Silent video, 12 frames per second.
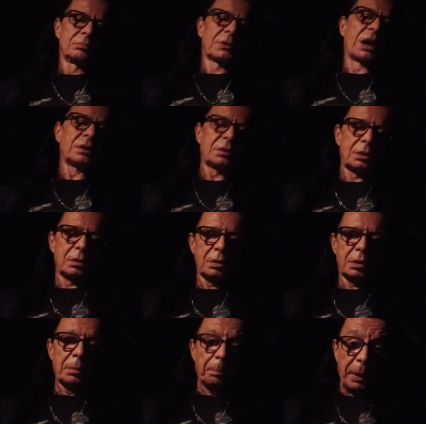can't
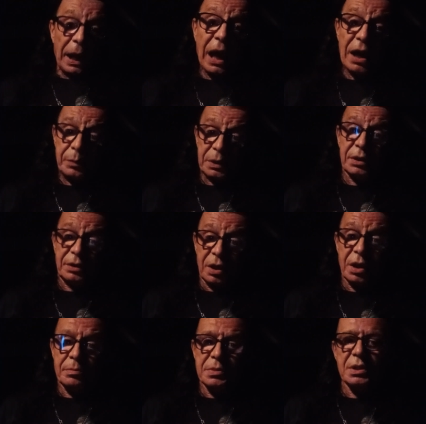comply with the
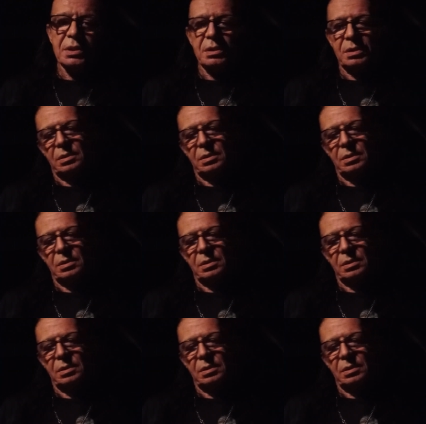terms.